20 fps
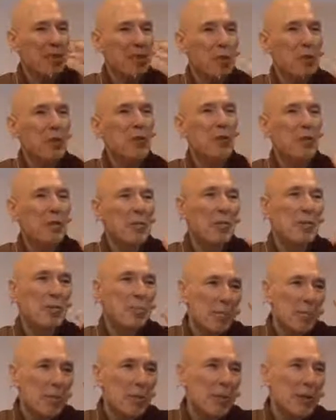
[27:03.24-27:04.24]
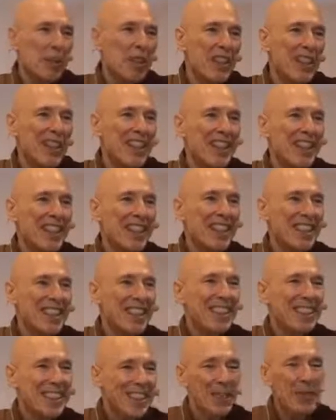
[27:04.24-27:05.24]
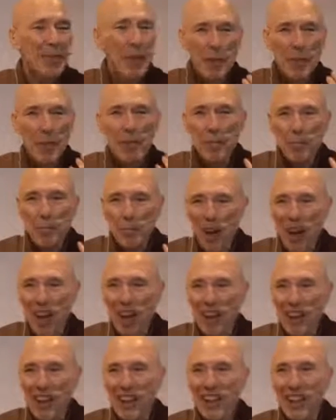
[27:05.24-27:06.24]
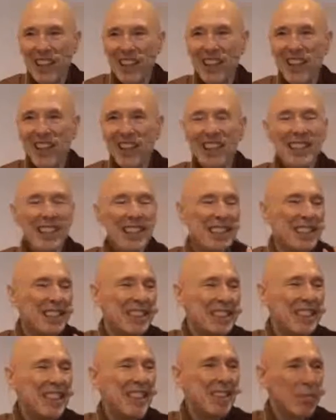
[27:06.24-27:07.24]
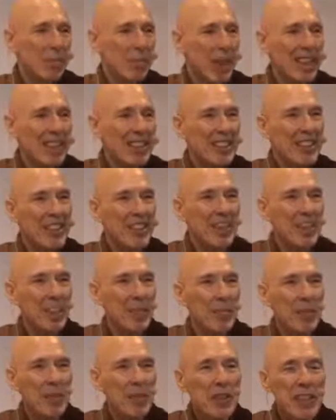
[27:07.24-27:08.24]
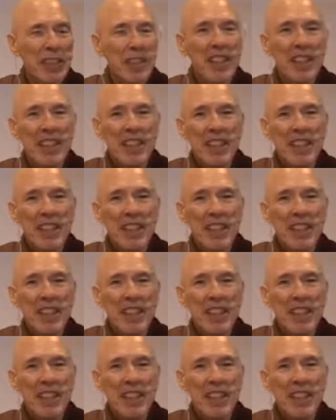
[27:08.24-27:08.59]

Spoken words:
own beauty, and maybe pride and conceit based on their beauty.